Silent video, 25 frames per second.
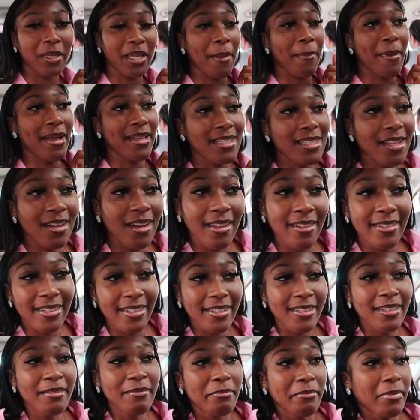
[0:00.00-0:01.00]
we get back to
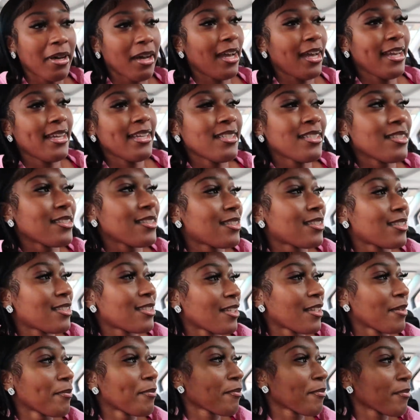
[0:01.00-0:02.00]
London, but
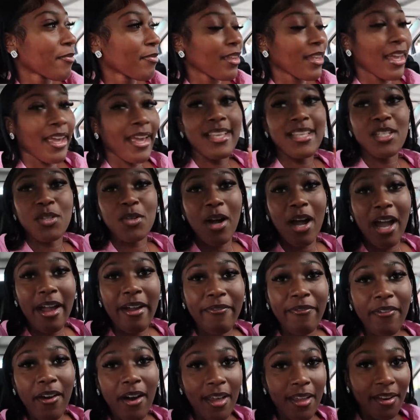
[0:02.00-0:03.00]
it's
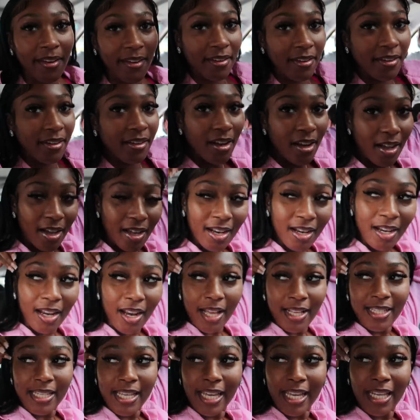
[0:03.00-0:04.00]
quite fun.
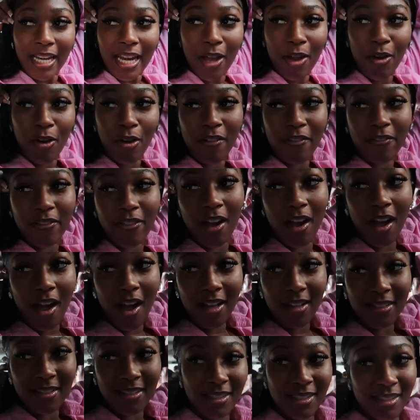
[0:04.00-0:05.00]
Like taking like off
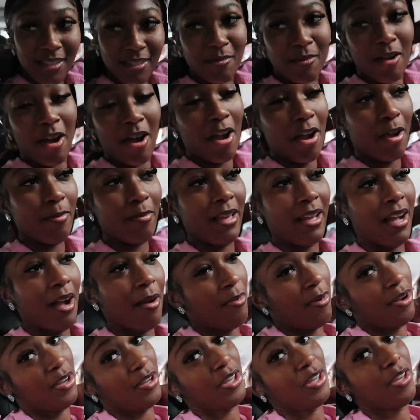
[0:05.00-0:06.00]
guards. Well, I hope they
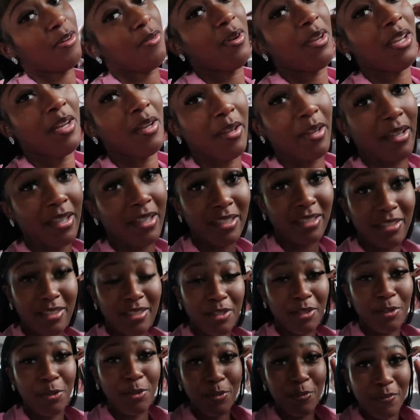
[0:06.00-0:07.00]
come up cute anyway,
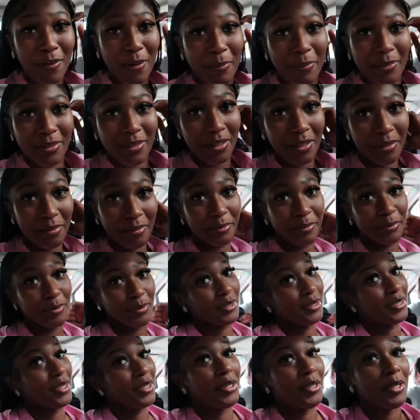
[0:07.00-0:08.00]
because who flipping
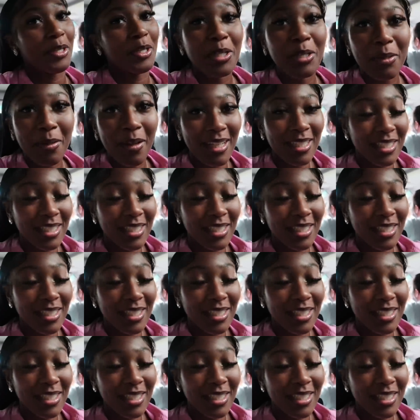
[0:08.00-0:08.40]
knows? Who